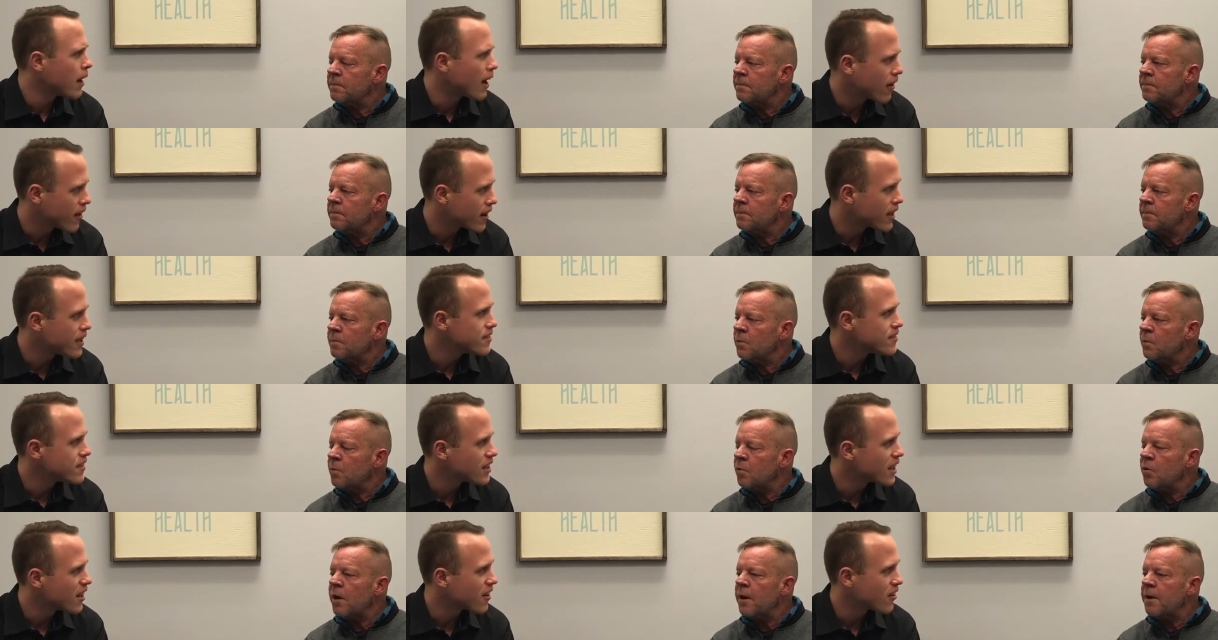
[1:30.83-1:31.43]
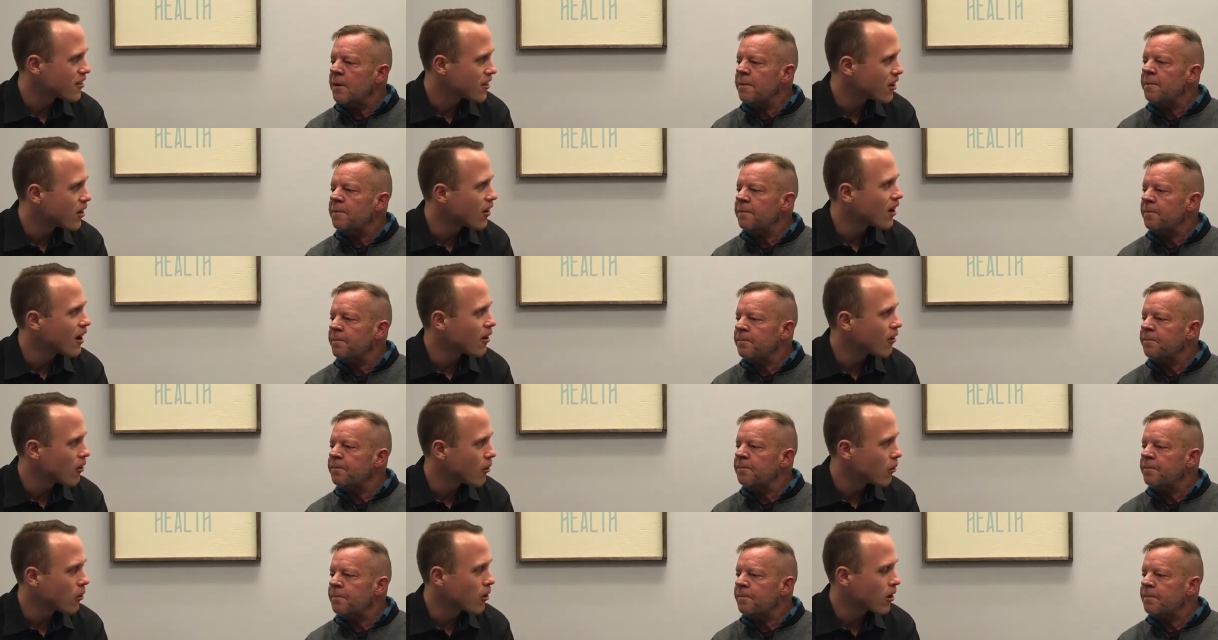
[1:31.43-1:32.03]
Speaker 1: about it. Right. They don't know
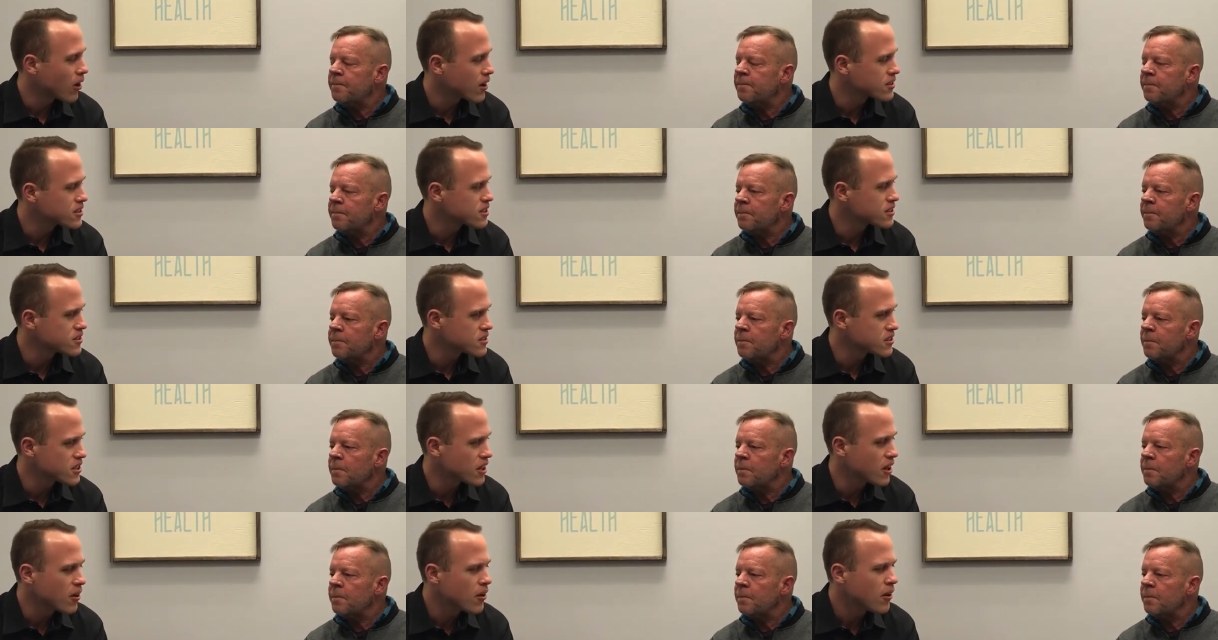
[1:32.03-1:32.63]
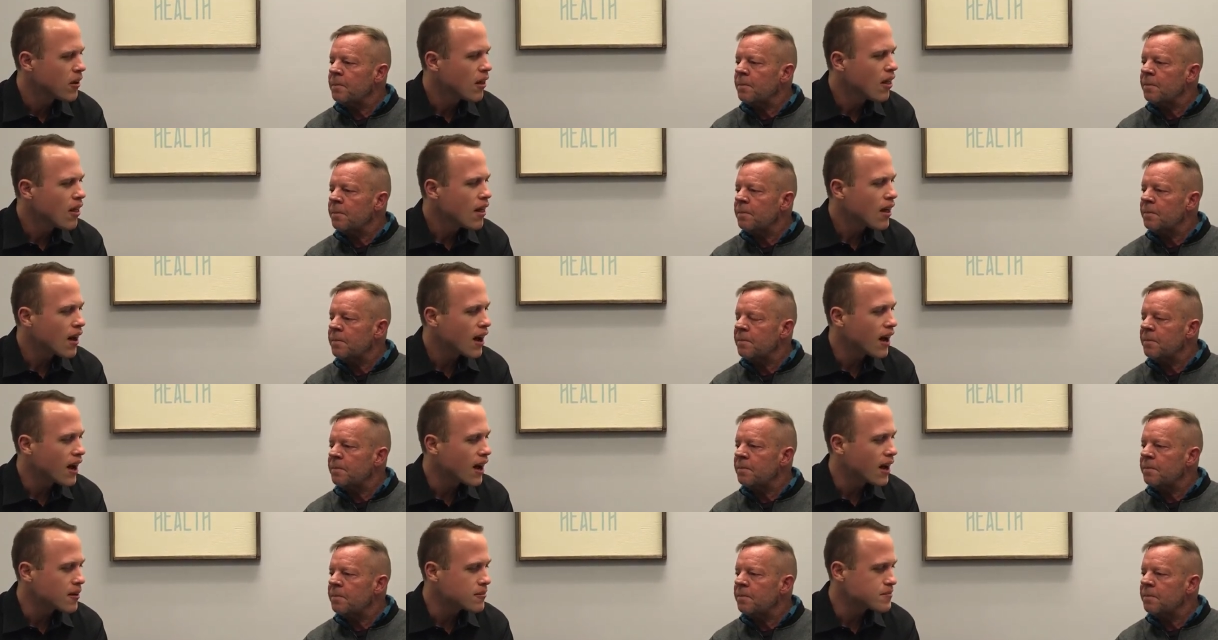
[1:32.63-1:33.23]
how it works. And so,
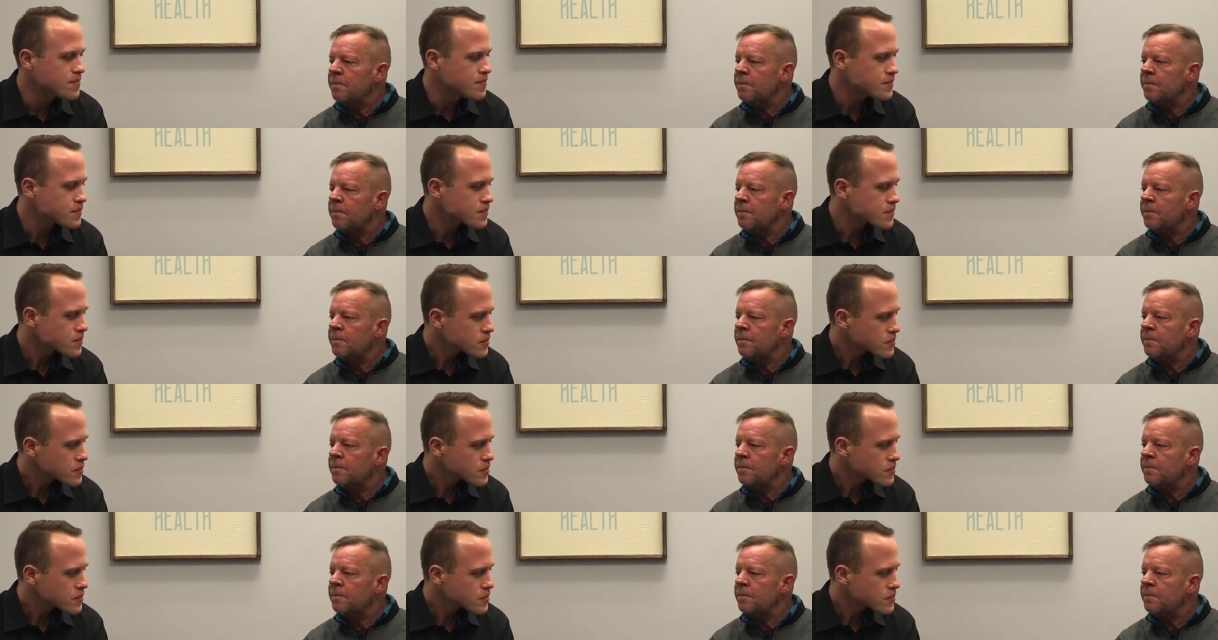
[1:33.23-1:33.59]
um,